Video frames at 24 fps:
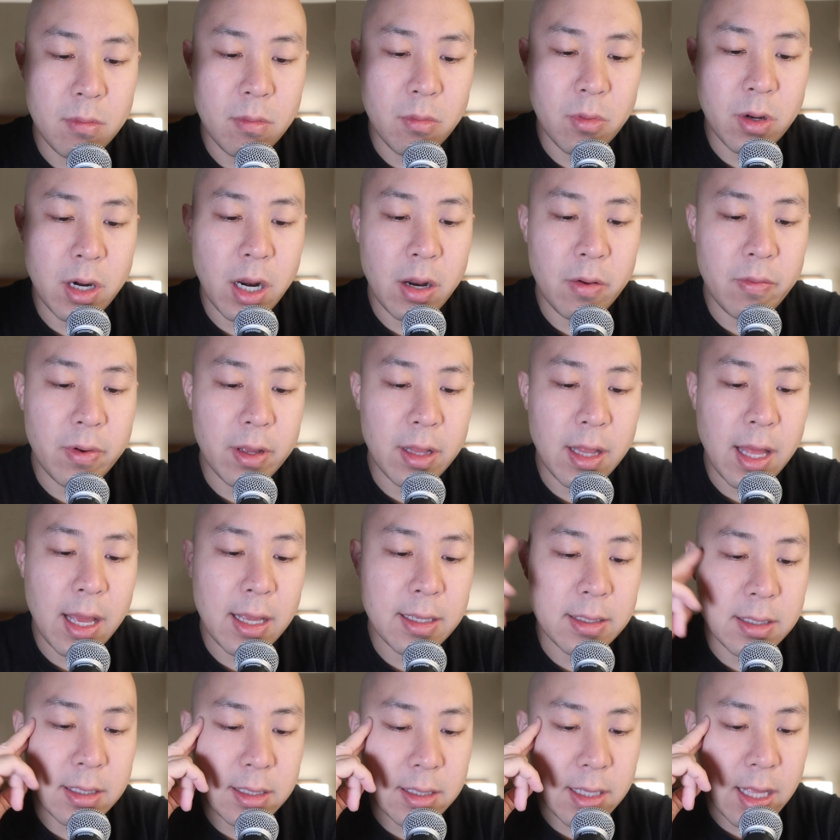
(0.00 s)
what I
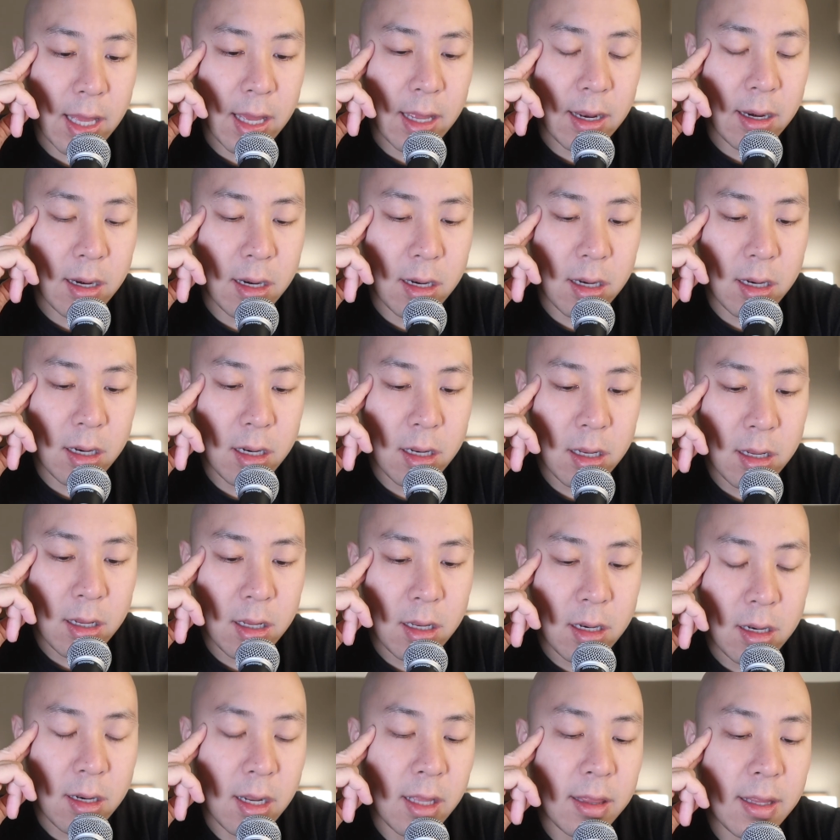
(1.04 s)
realize is that
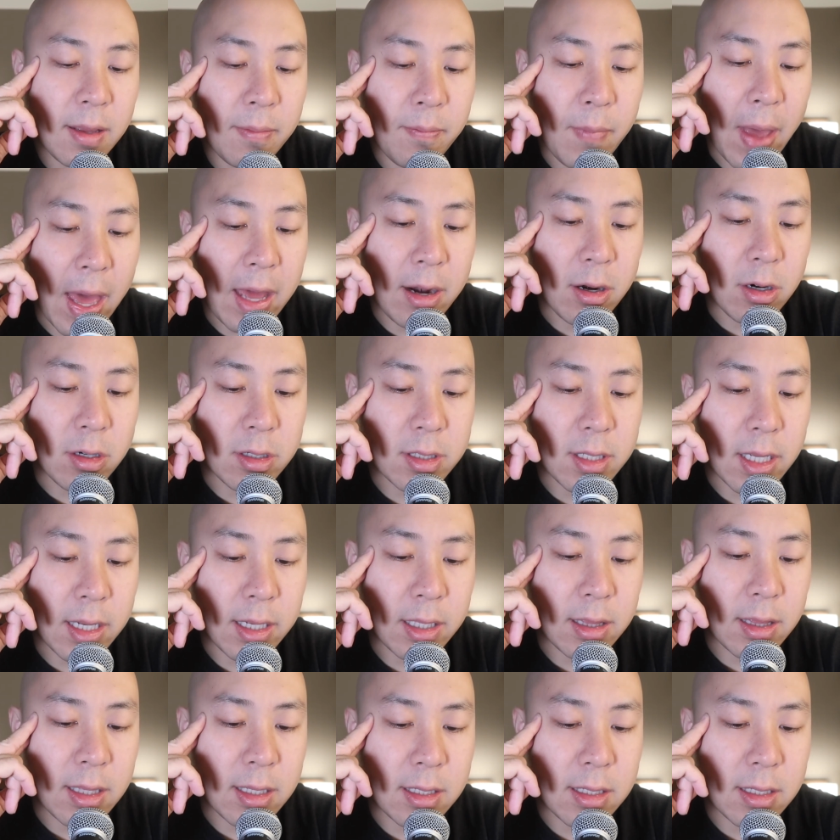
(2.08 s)
nothing matters like